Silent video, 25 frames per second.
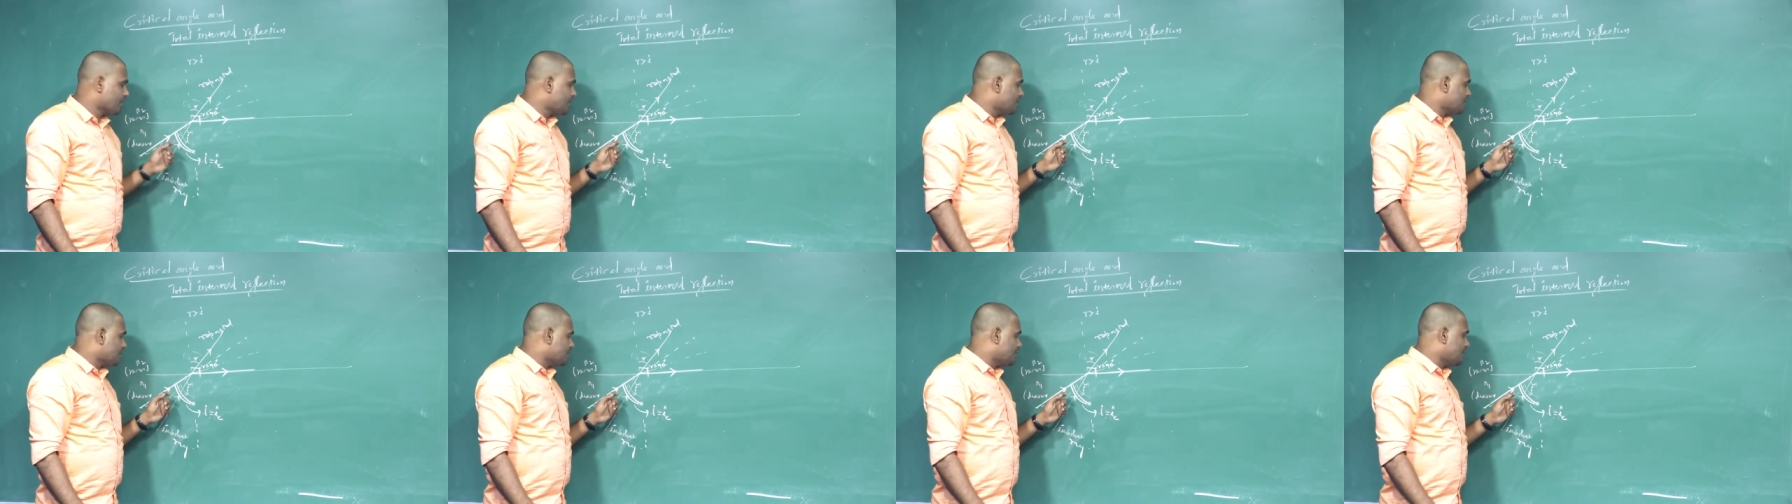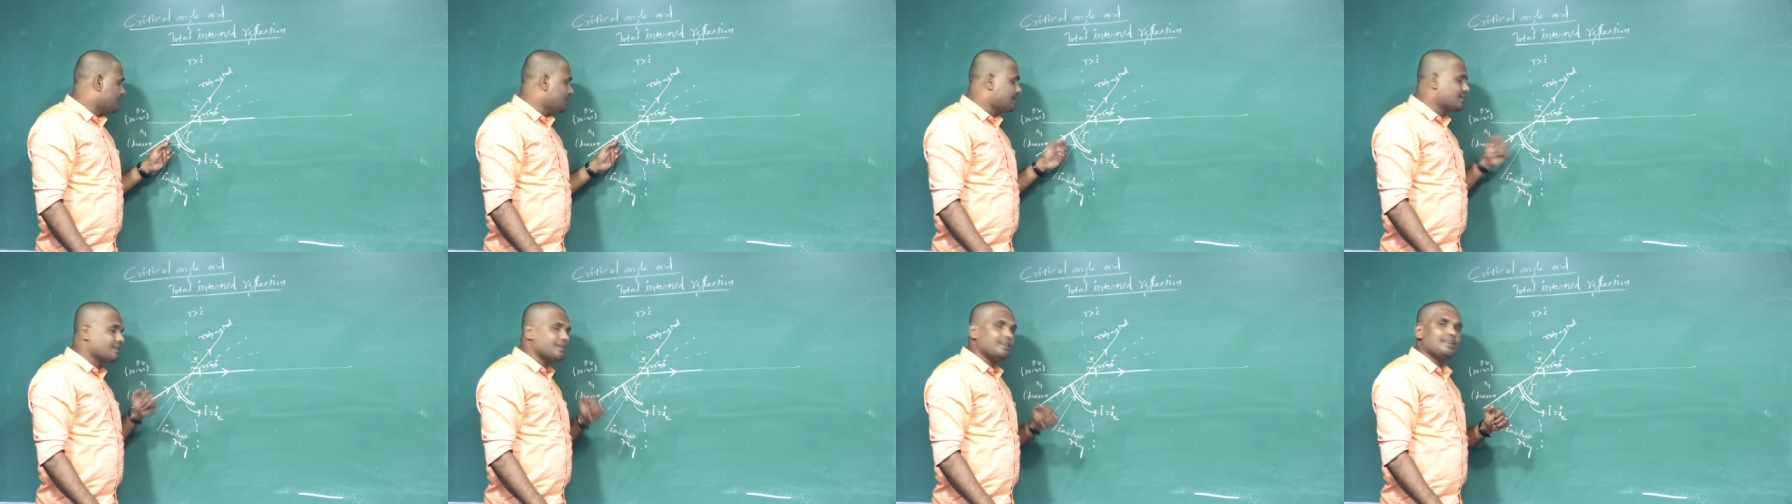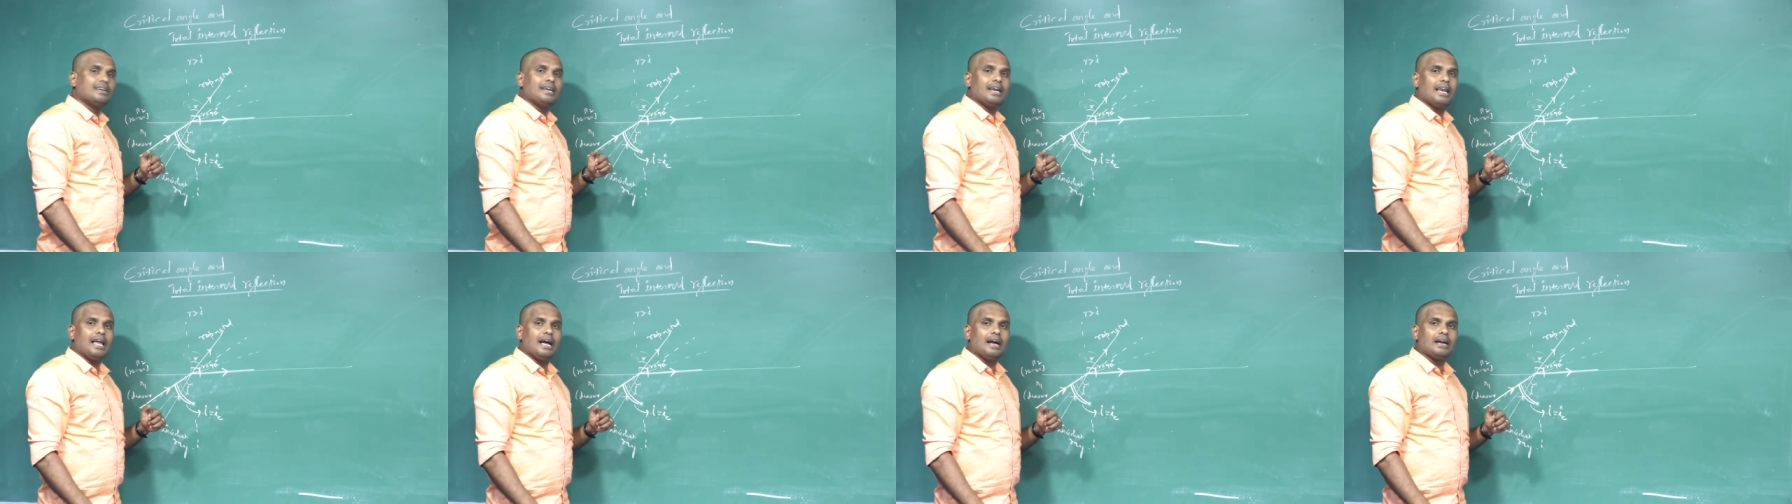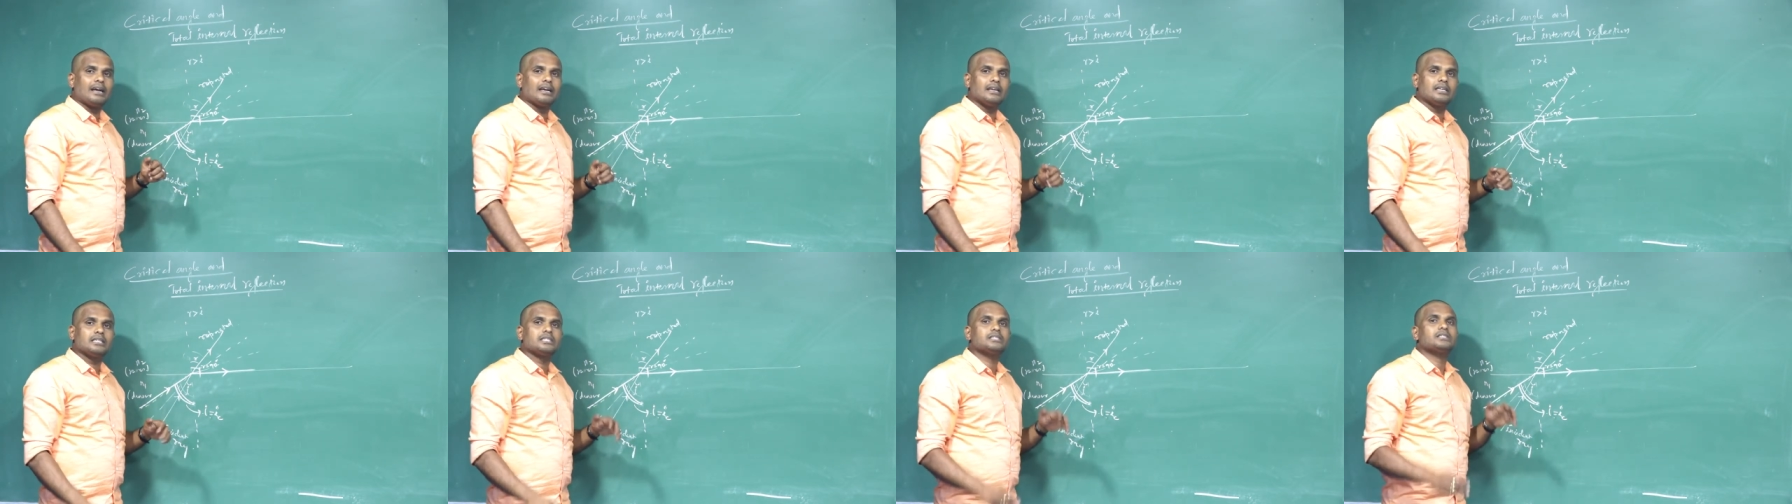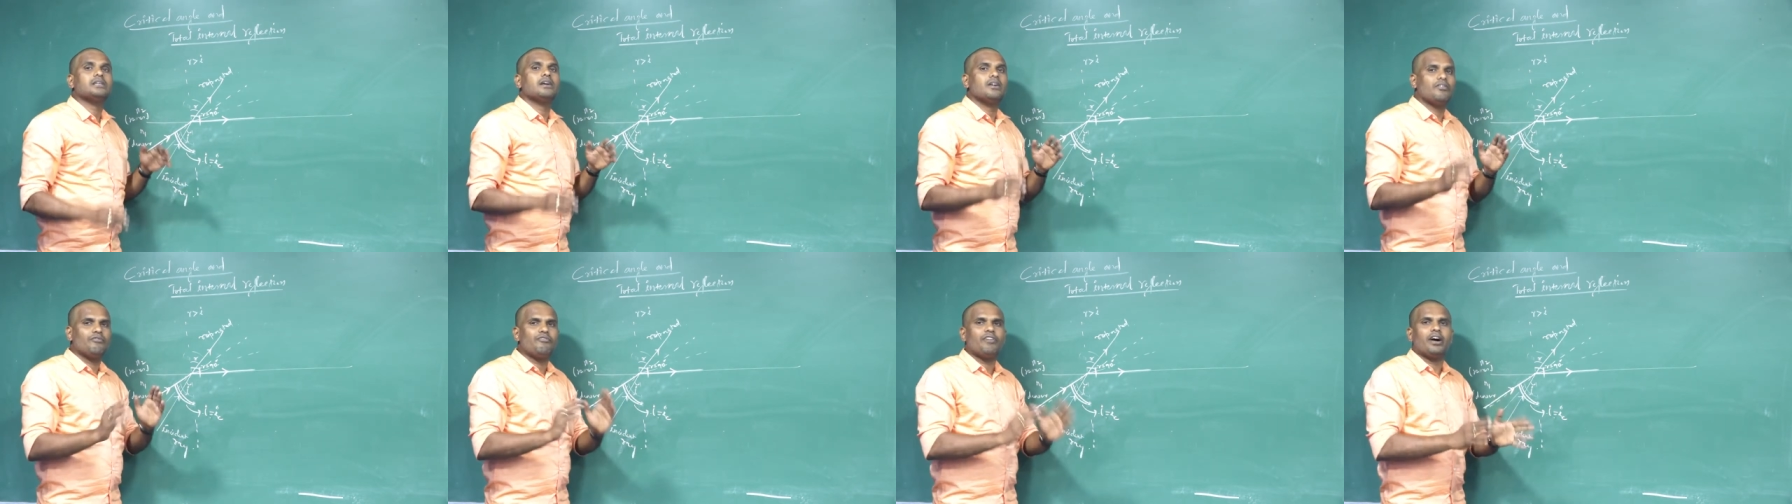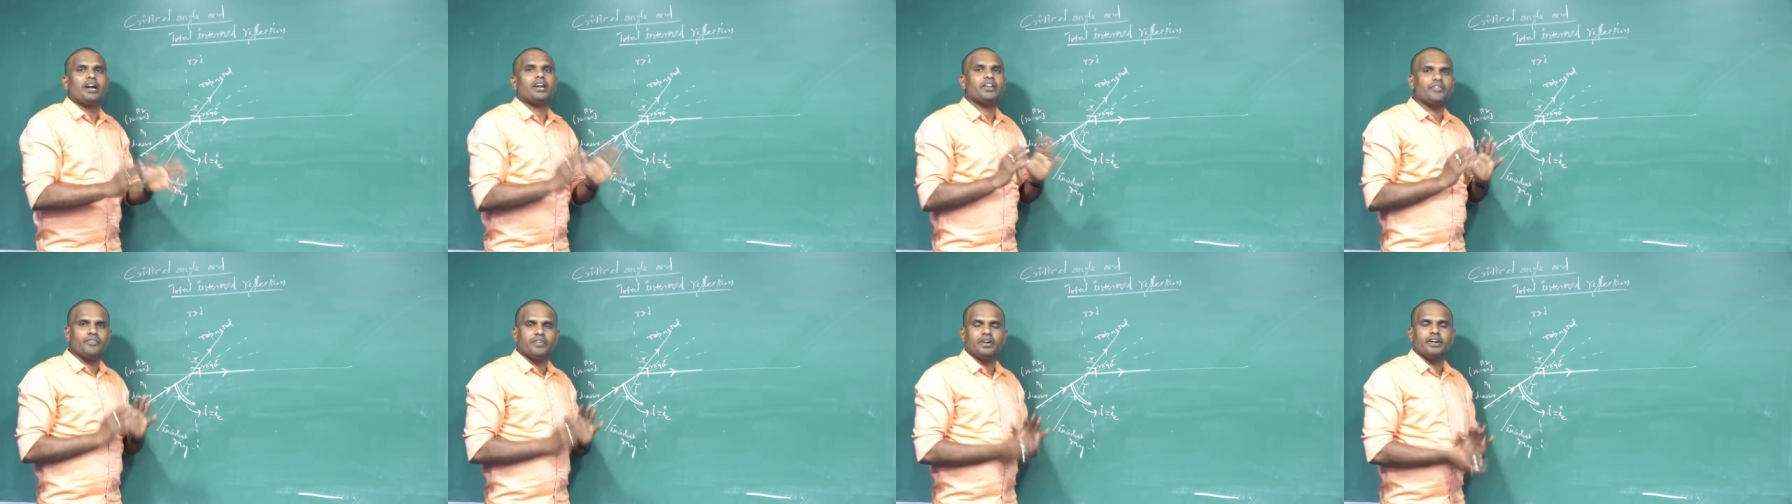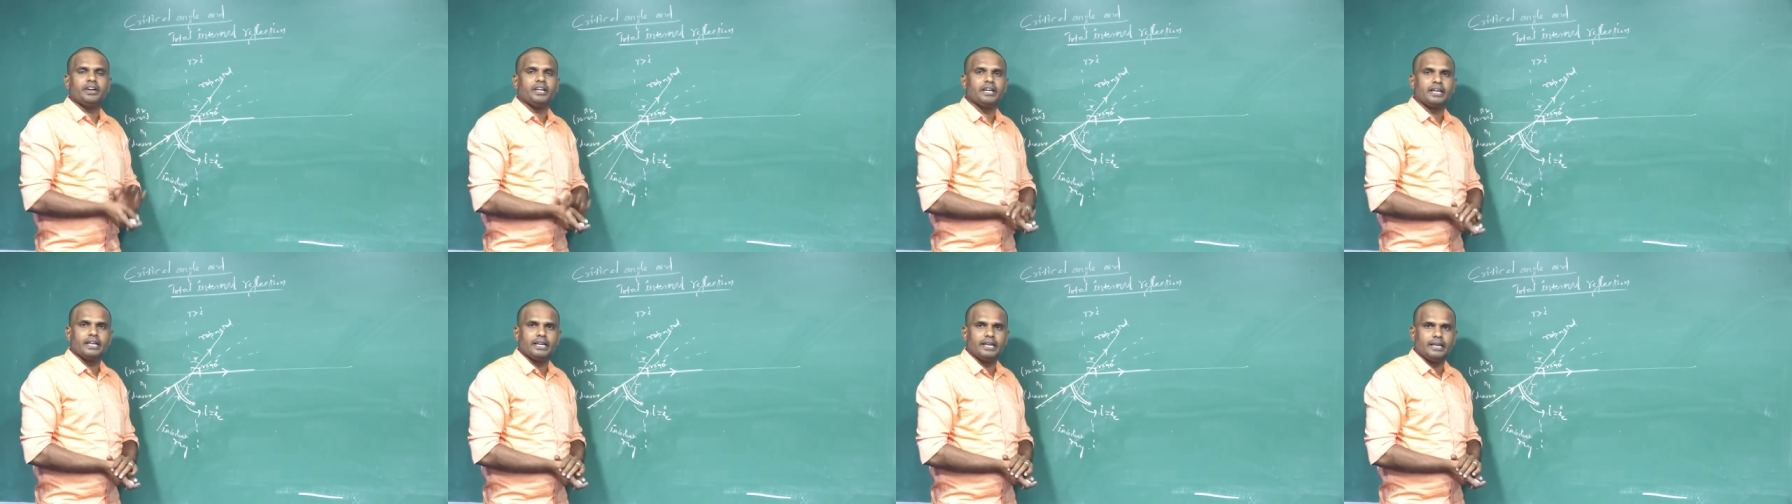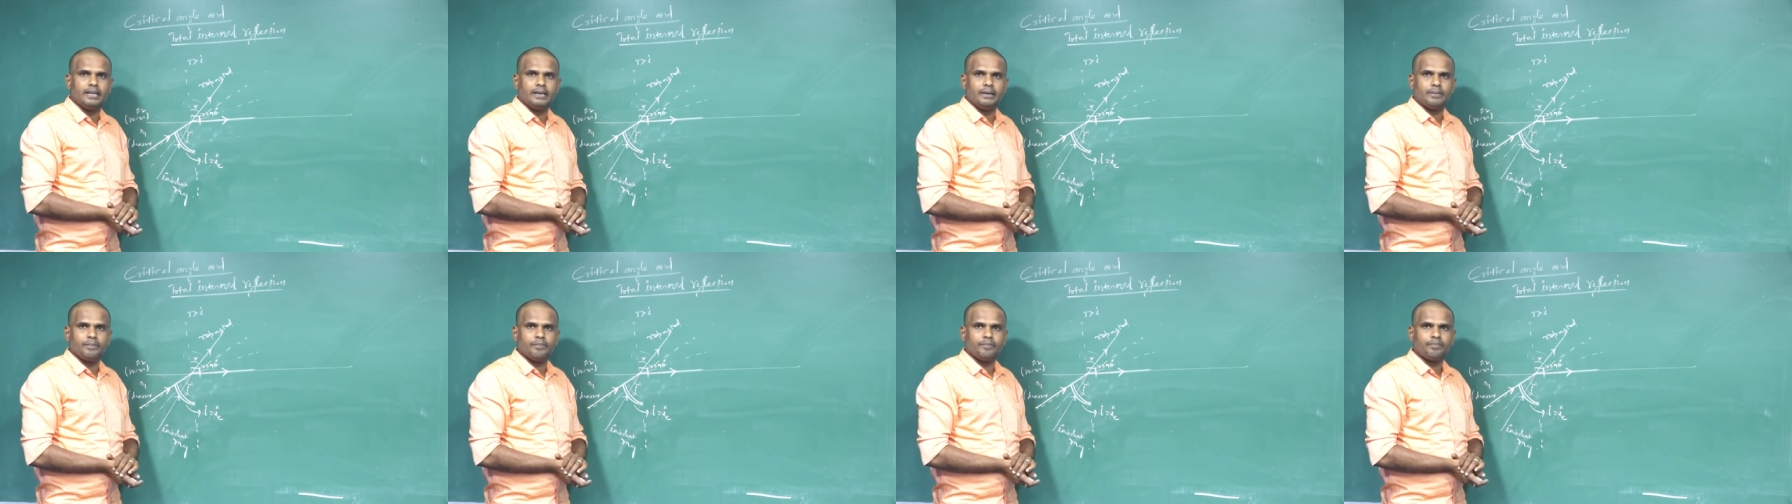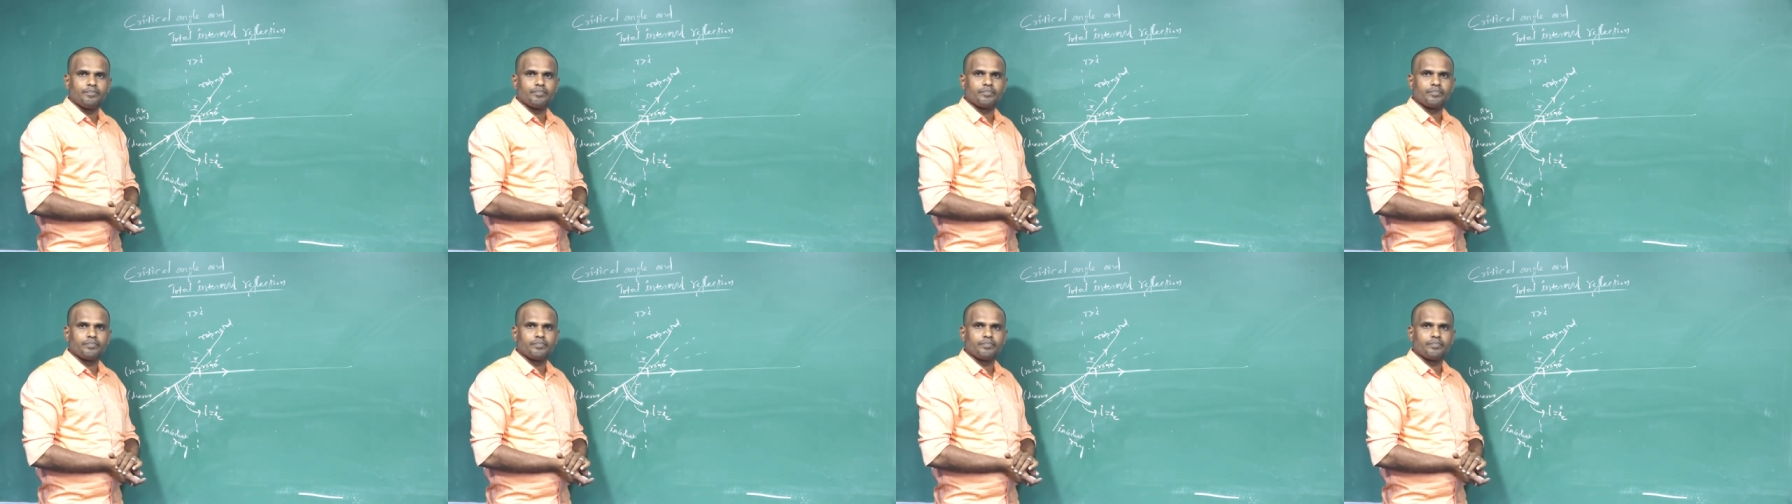the critical angle is 45 degree.